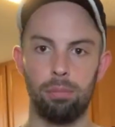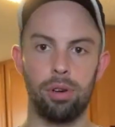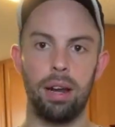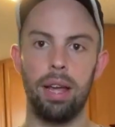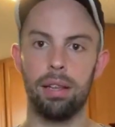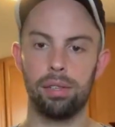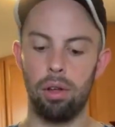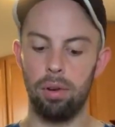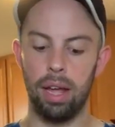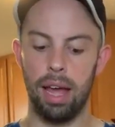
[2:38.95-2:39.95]
I'm trying to eat it
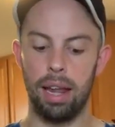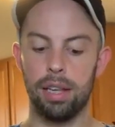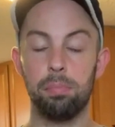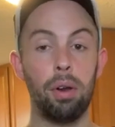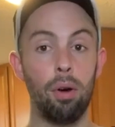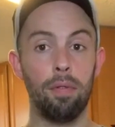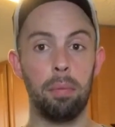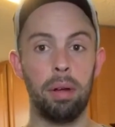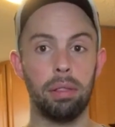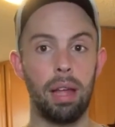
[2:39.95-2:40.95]
slowly, and it's been over
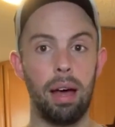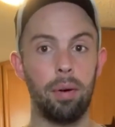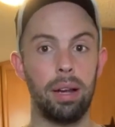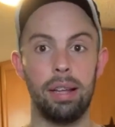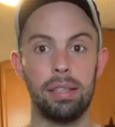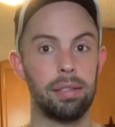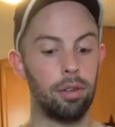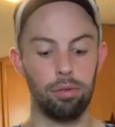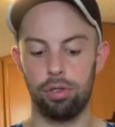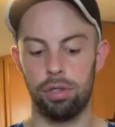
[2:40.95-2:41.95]
a month now, and it's
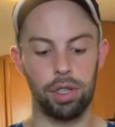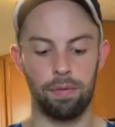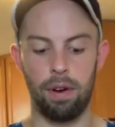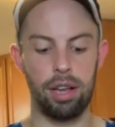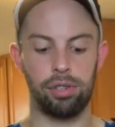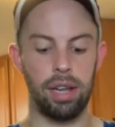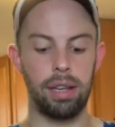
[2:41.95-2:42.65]
still just as fresh.